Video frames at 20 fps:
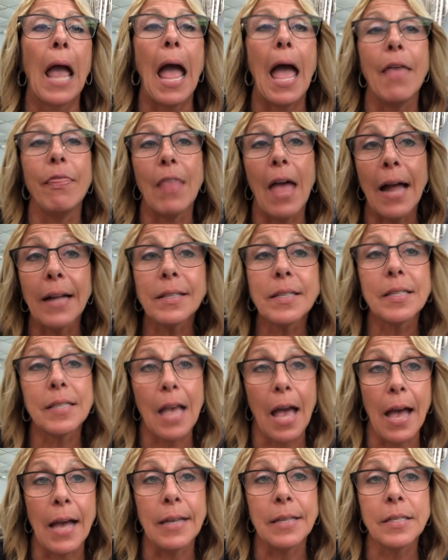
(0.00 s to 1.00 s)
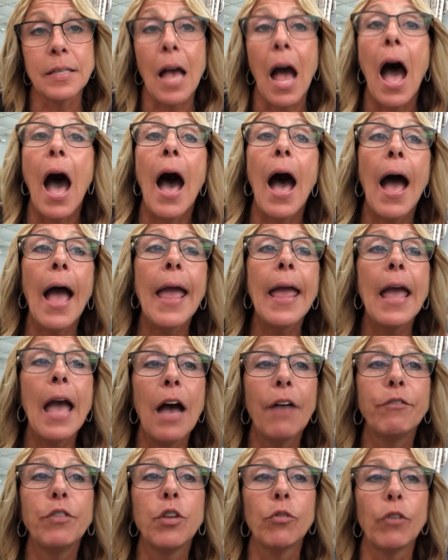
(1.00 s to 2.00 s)
and that says, I
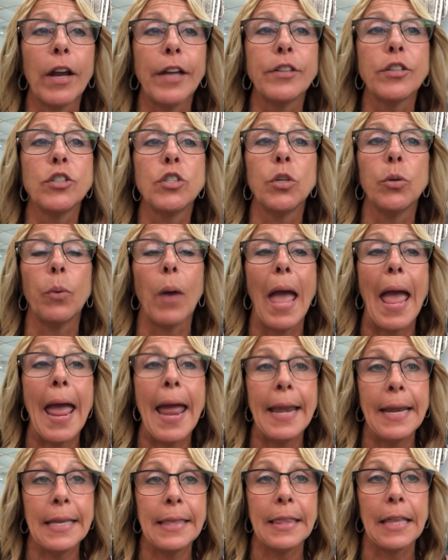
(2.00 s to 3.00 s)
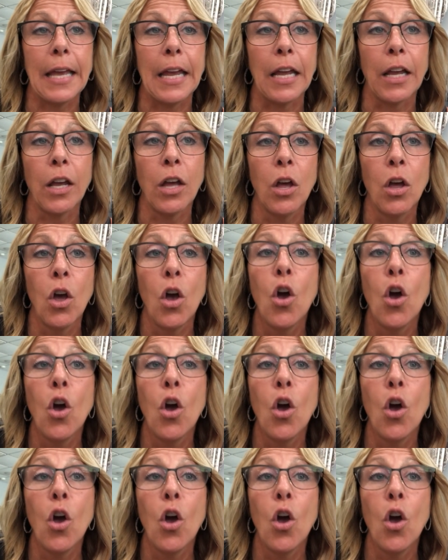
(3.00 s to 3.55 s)
have the right to do anything.